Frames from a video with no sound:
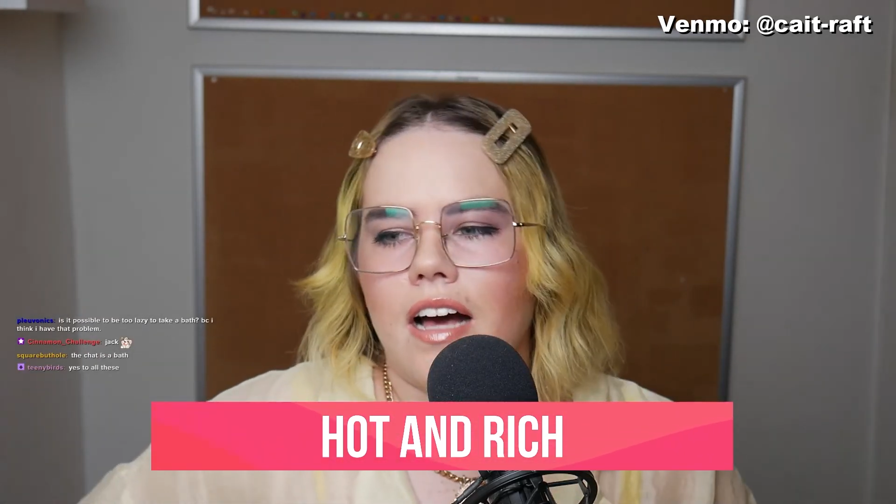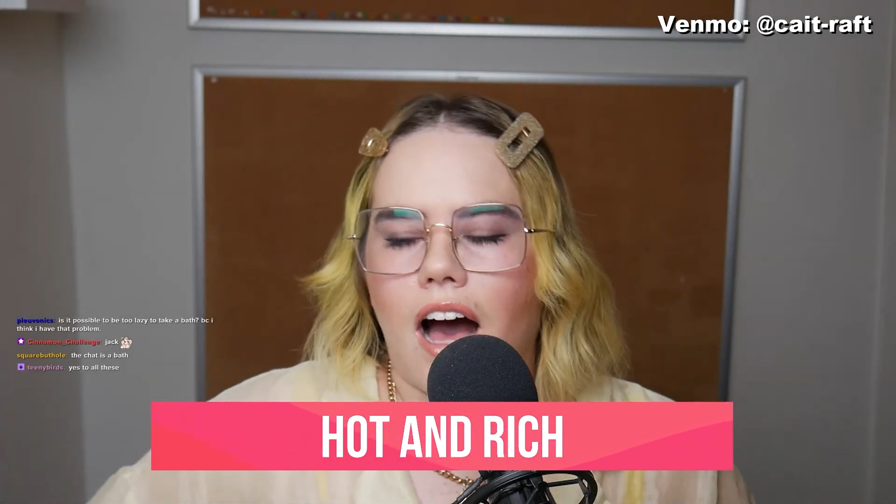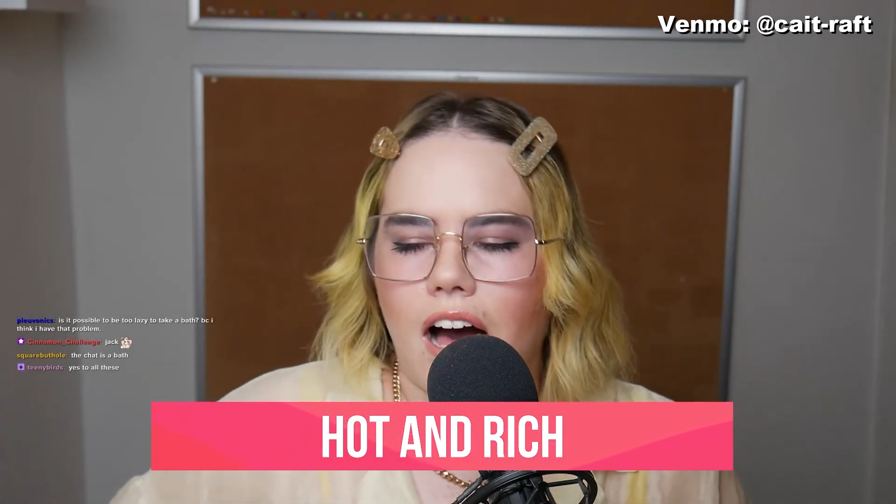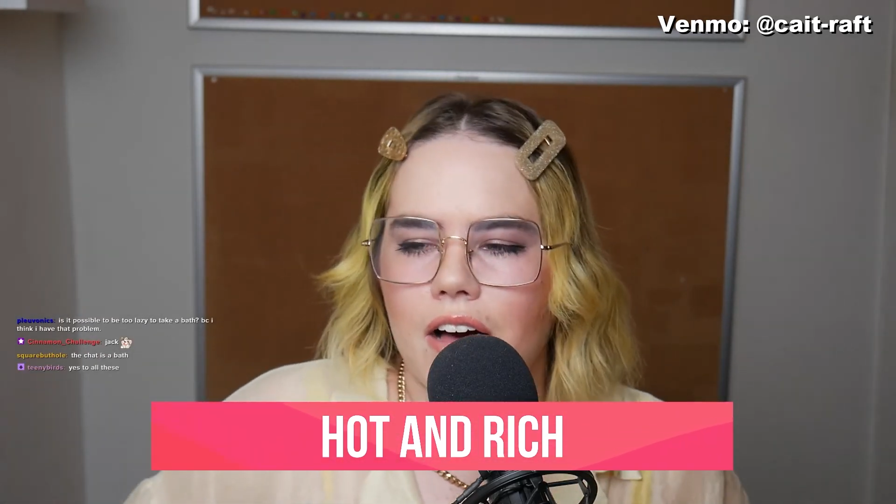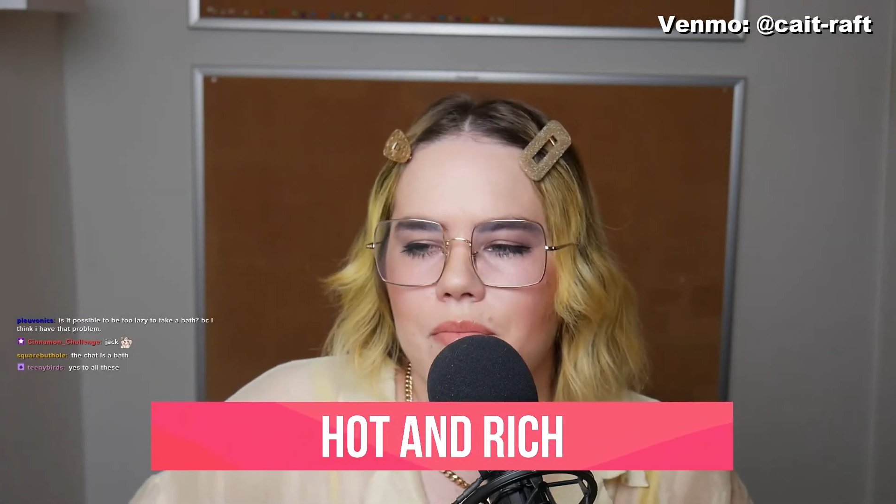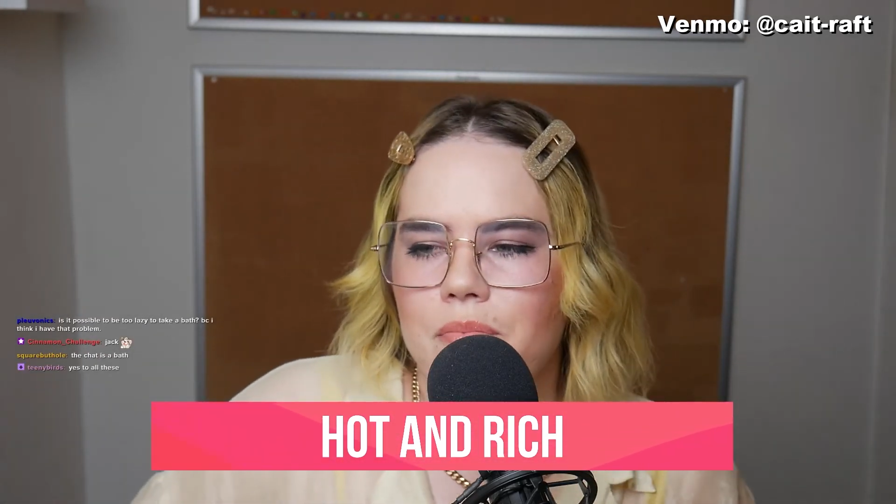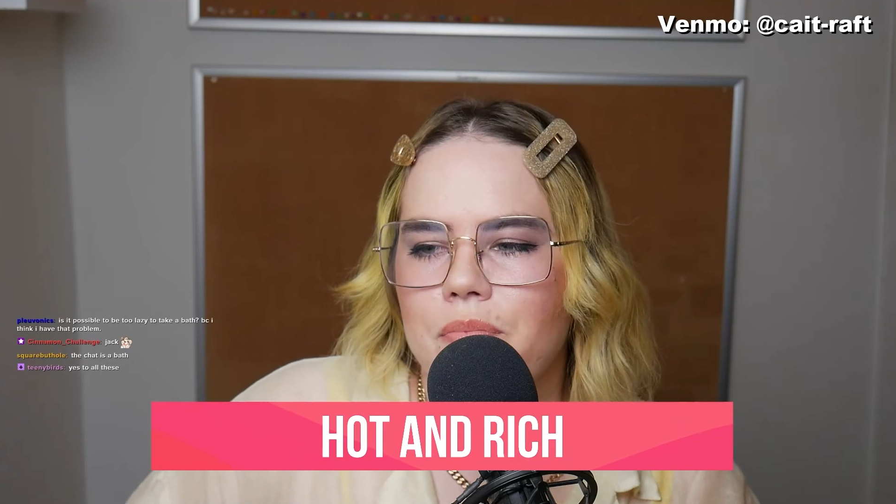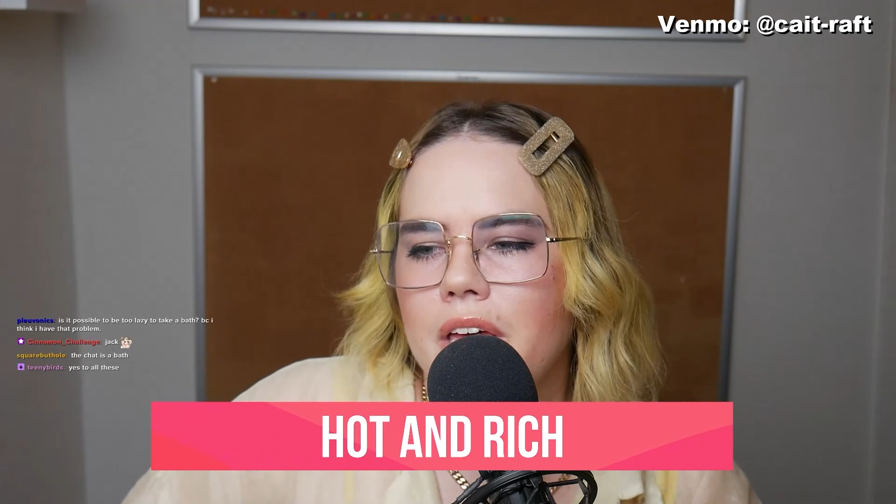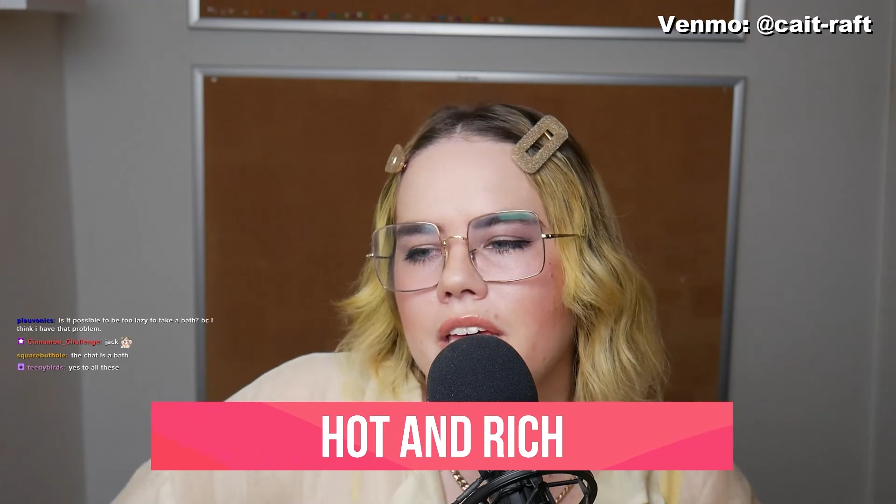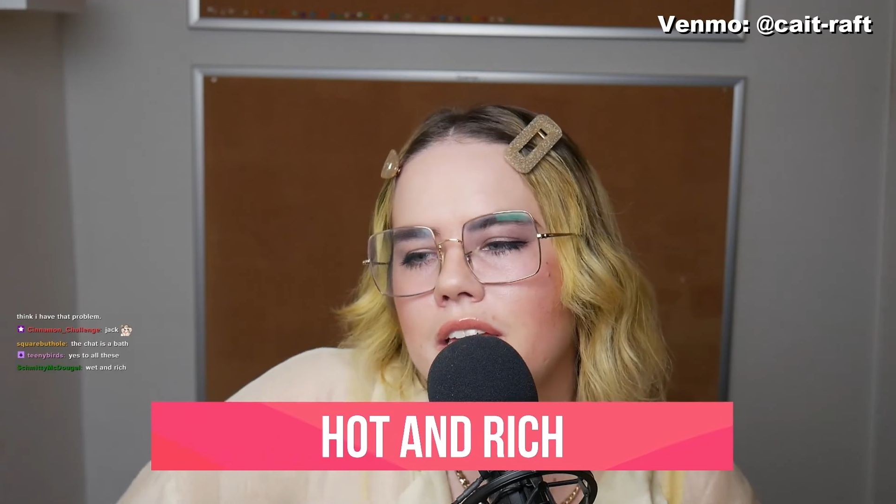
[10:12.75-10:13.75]
Um
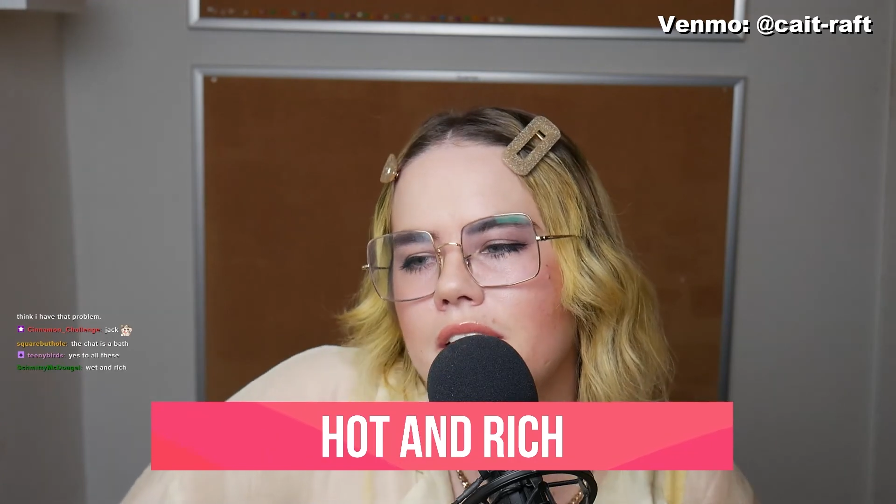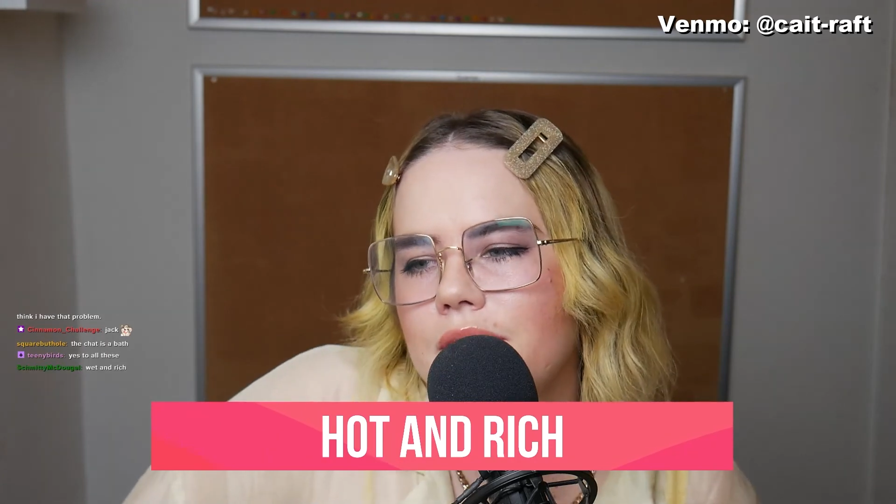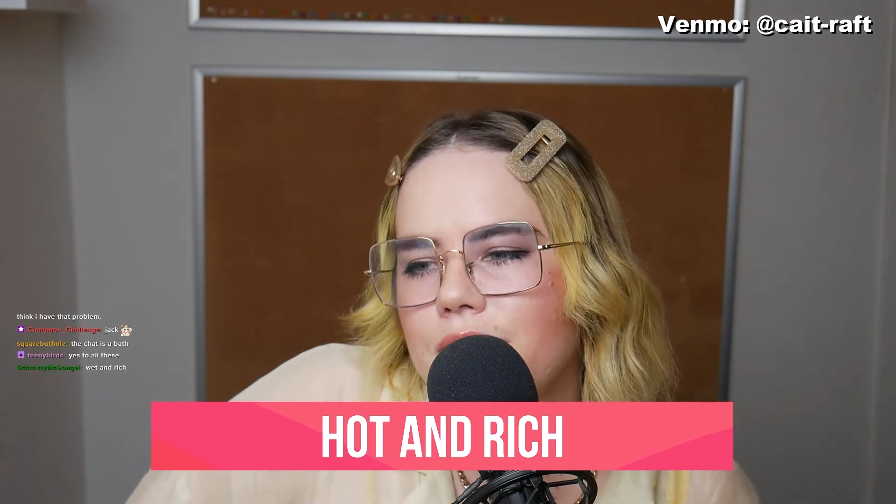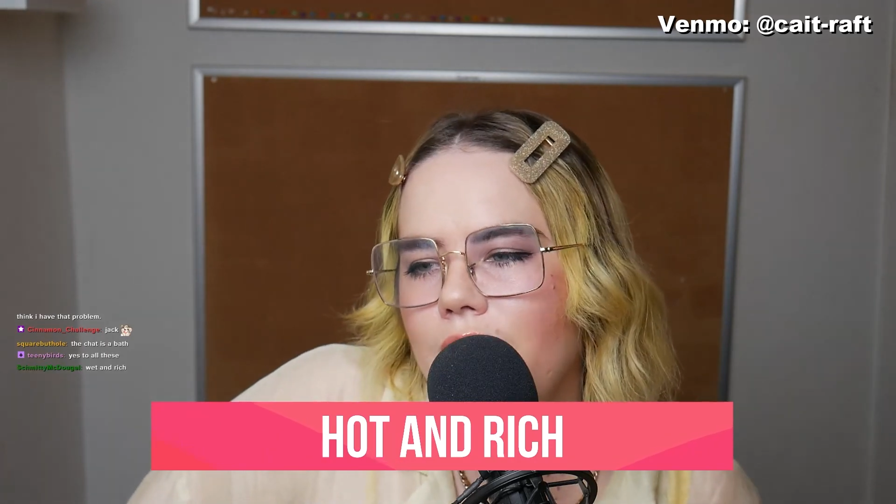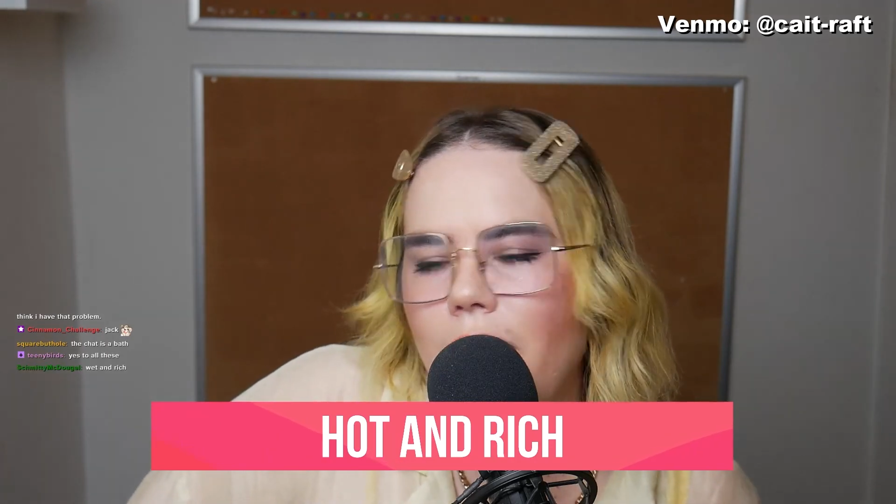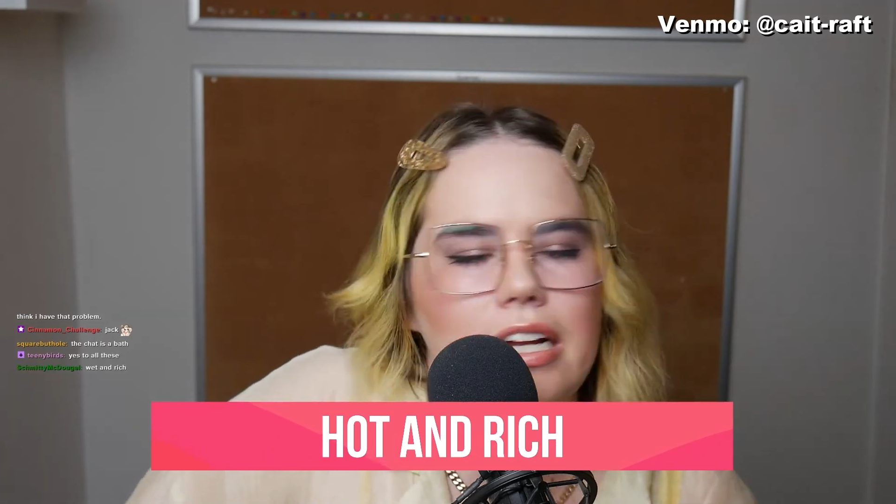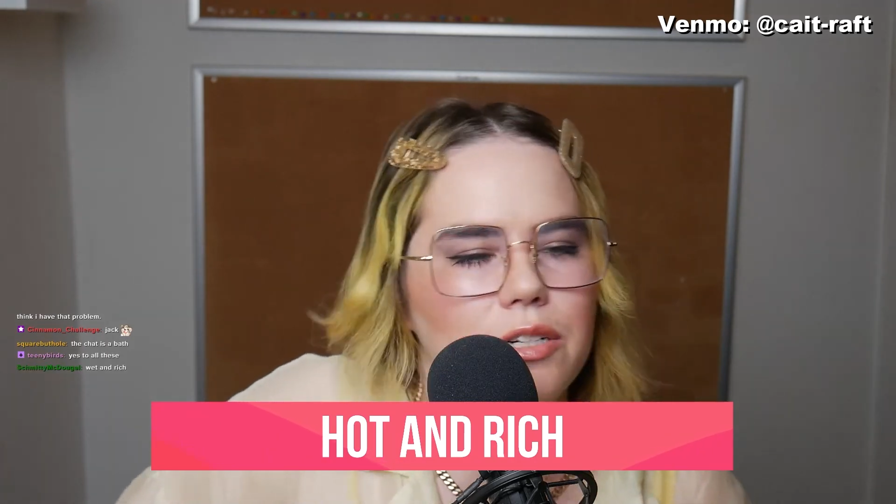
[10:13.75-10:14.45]
all right, hey, should Cait.